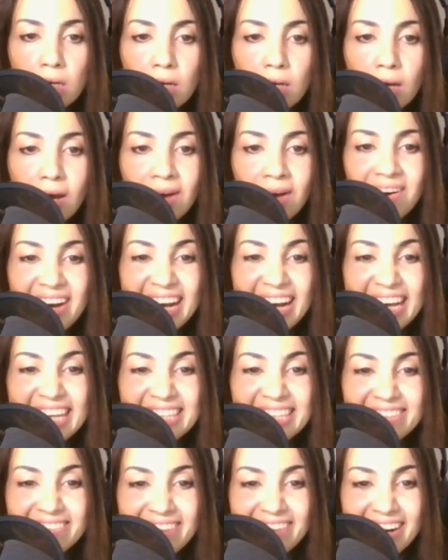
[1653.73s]
Oh,
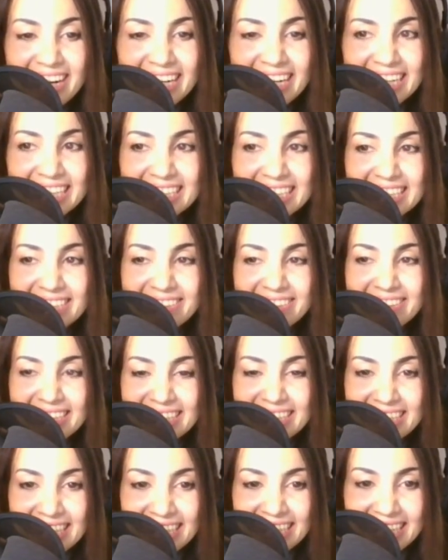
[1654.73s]
it worked. We
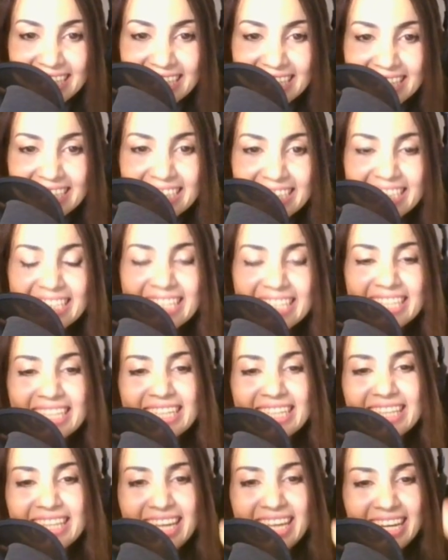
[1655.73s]
did it.
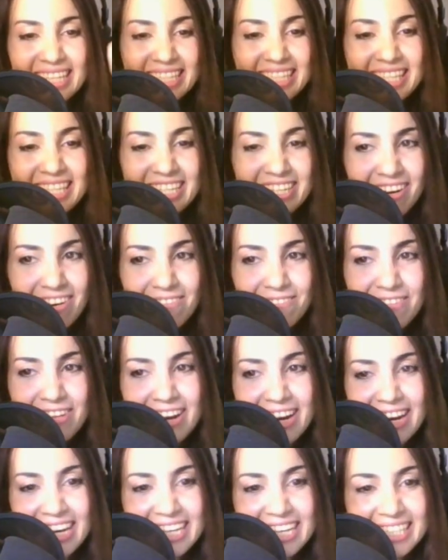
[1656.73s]
Nice job,
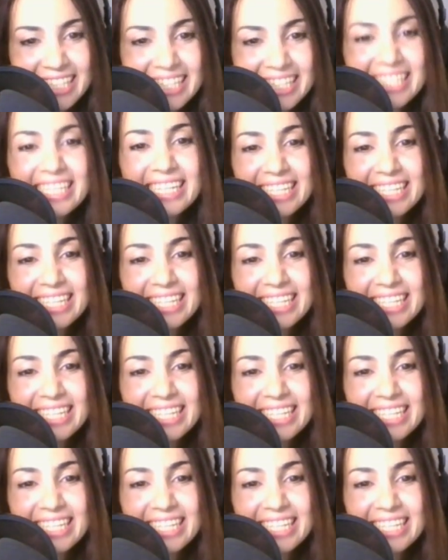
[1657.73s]
guys.